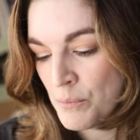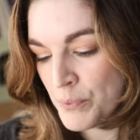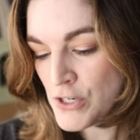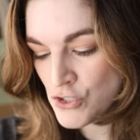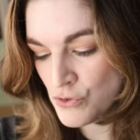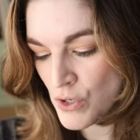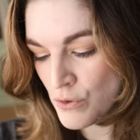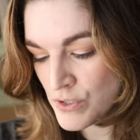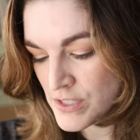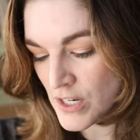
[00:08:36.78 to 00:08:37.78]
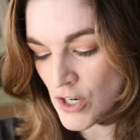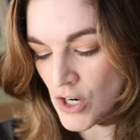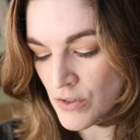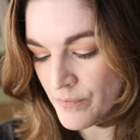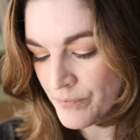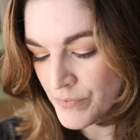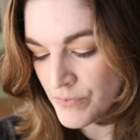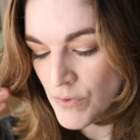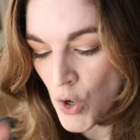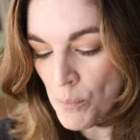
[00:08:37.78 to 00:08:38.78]
brush strokes that are
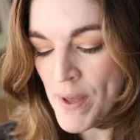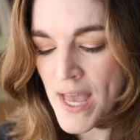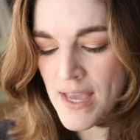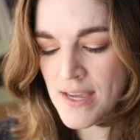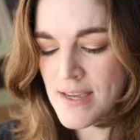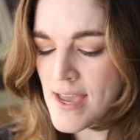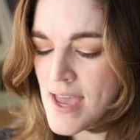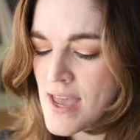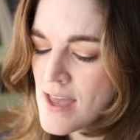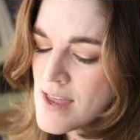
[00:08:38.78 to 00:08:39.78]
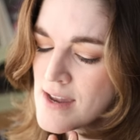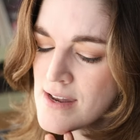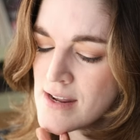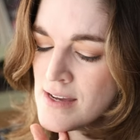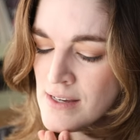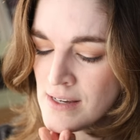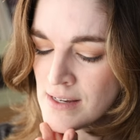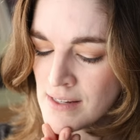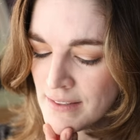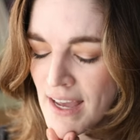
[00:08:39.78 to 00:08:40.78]
opaque and
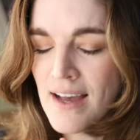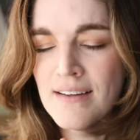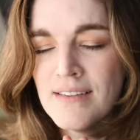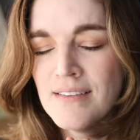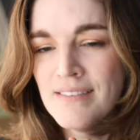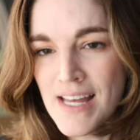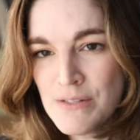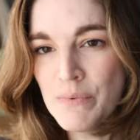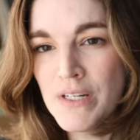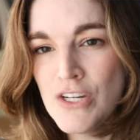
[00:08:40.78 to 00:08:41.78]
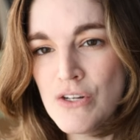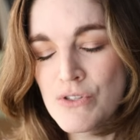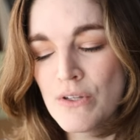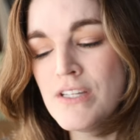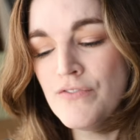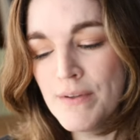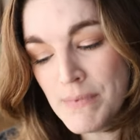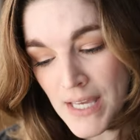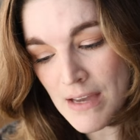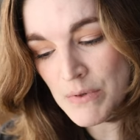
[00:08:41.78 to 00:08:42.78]
yeah, that's what we're gonna do. So let's flip
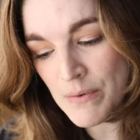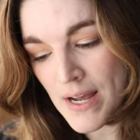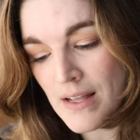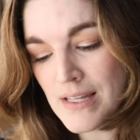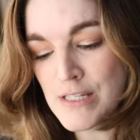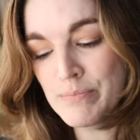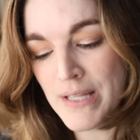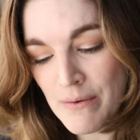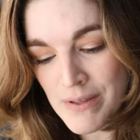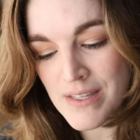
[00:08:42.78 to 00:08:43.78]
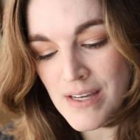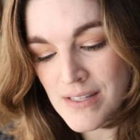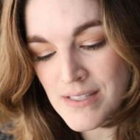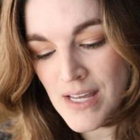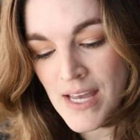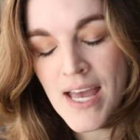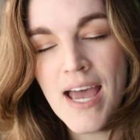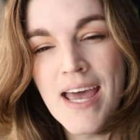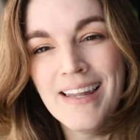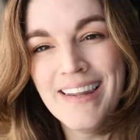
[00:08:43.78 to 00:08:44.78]
the camera around, let's play with this,
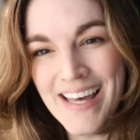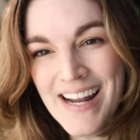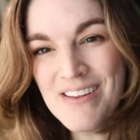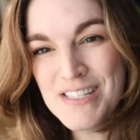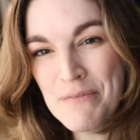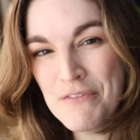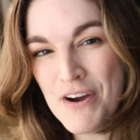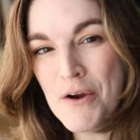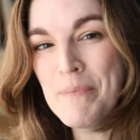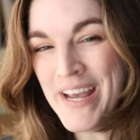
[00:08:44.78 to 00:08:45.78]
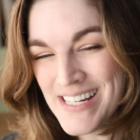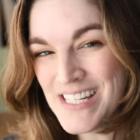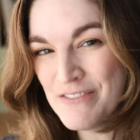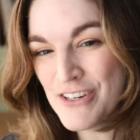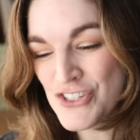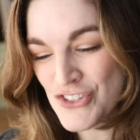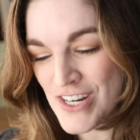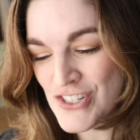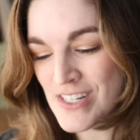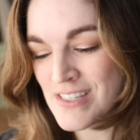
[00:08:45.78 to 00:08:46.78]
and let out some of our painting
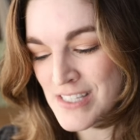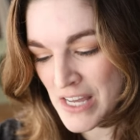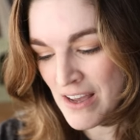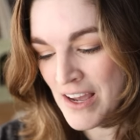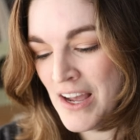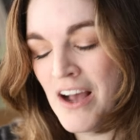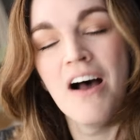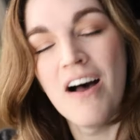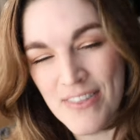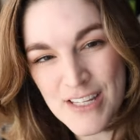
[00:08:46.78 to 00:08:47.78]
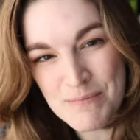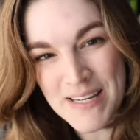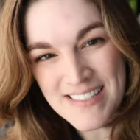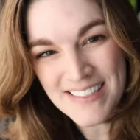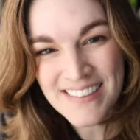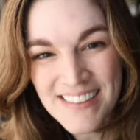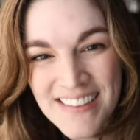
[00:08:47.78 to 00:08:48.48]
frustrations on this painting.